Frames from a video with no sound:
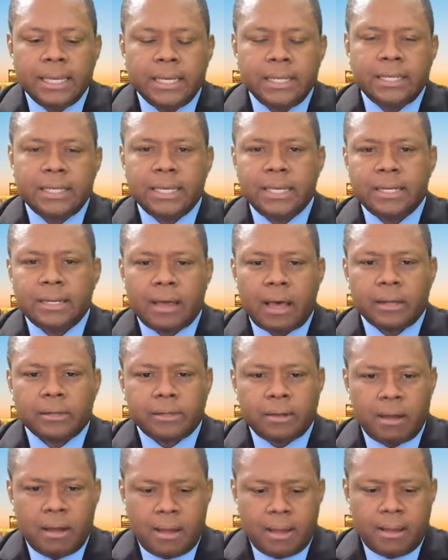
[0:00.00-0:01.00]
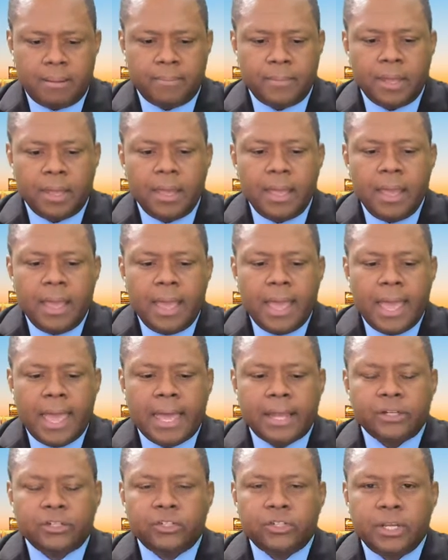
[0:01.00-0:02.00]
pwned.com,
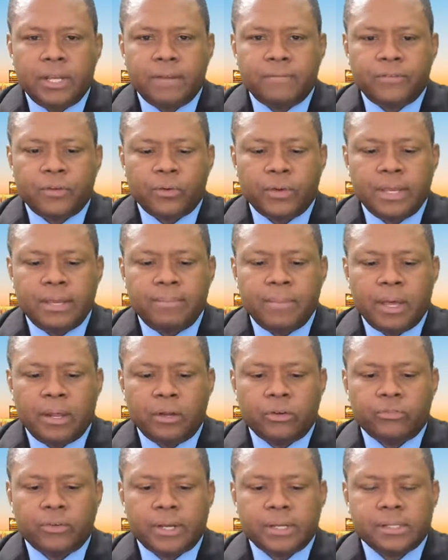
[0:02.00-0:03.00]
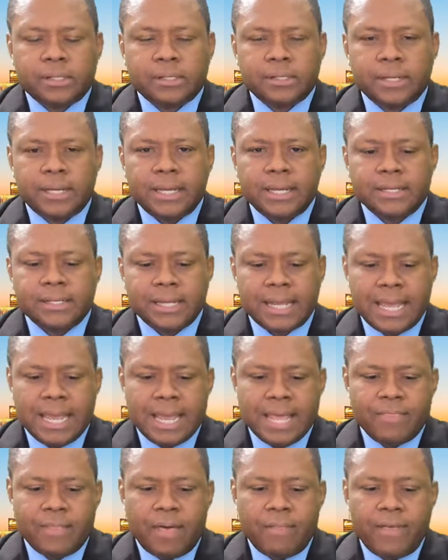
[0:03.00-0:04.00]
and see if your email address is
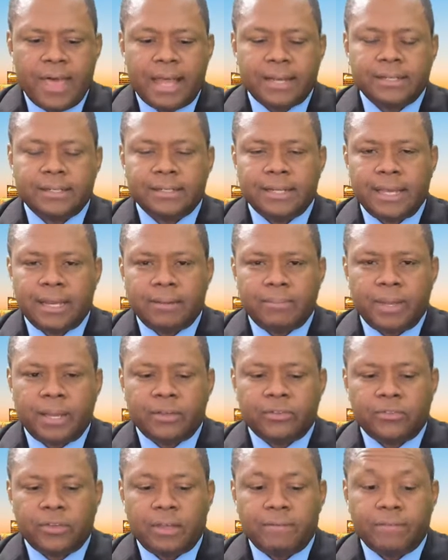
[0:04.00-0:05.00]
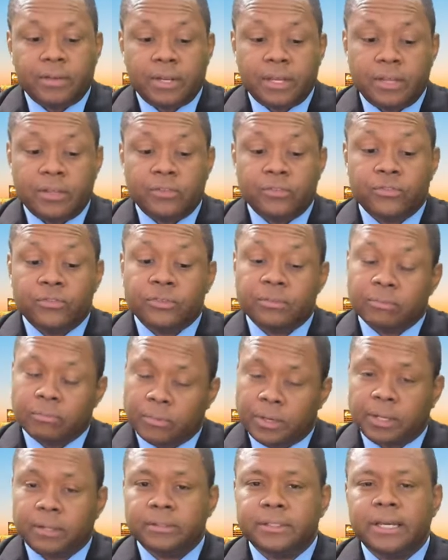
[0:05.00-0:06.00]
in that database. If it is,
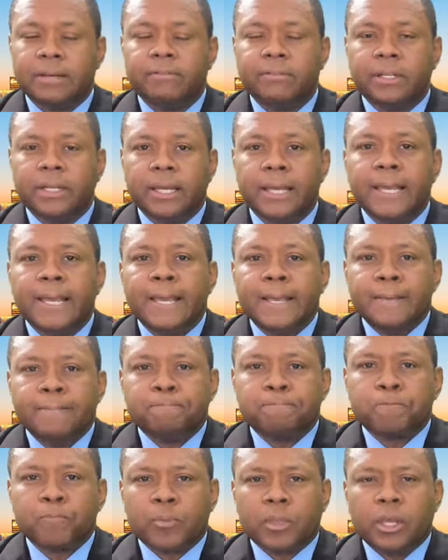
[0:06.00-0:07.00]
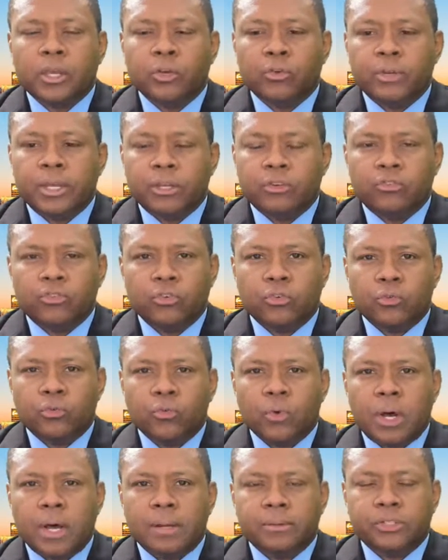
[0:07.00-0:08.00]
well, definitely you need
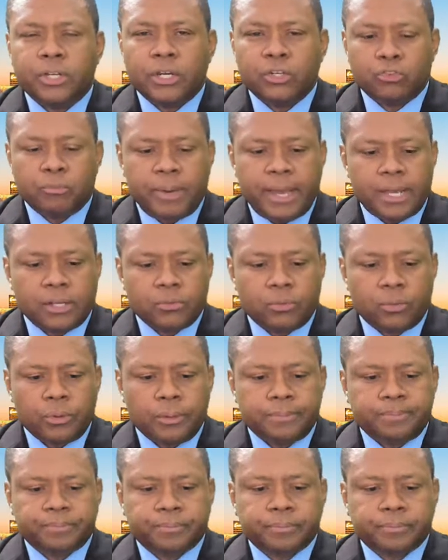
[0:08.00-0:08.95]
to change your password.